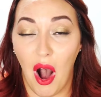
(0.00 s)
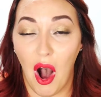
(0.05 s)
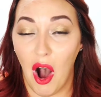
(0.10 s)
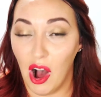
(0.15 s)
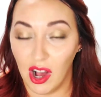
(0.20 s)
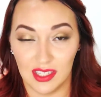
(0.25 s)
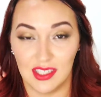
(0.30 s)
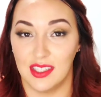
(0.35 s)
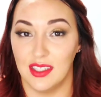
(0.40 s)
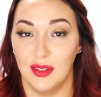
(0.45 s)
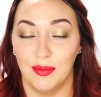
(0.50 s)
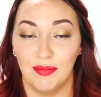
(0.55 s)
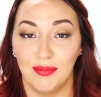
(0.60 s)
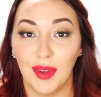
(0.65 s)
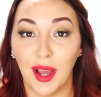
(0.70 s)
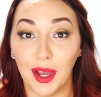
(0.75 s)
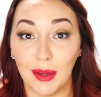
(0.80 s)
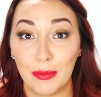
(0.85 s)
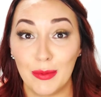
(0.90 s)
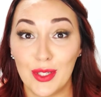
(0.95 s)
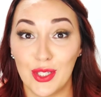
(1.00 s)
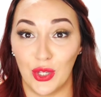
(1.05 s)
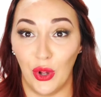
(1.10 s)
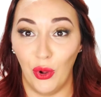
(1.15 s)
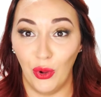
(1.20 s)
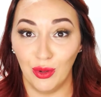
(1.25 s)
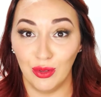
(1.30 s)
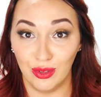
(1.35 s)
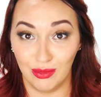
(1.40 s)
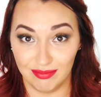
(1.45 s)
awesome, I'm
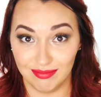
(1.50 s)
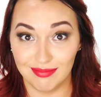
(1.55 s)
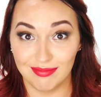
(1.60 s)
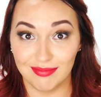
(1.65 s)
sold.